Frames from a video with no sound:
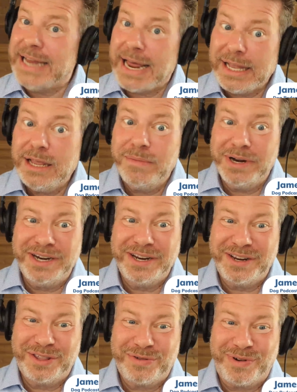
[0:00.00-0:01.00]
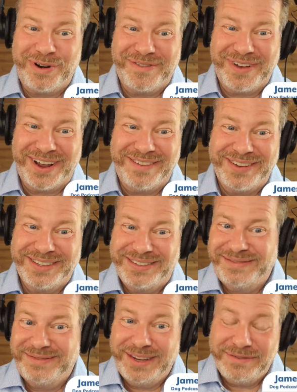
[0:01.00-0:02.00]
it's not limited to 3 or 5.
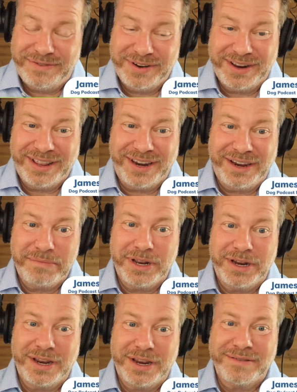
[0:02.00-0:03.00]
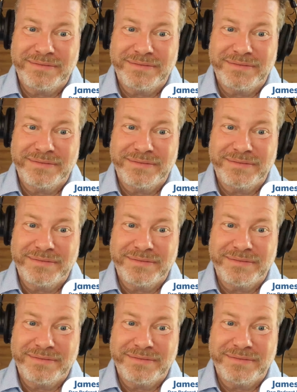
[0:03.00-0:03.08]
It's infinitely limited. Yeah.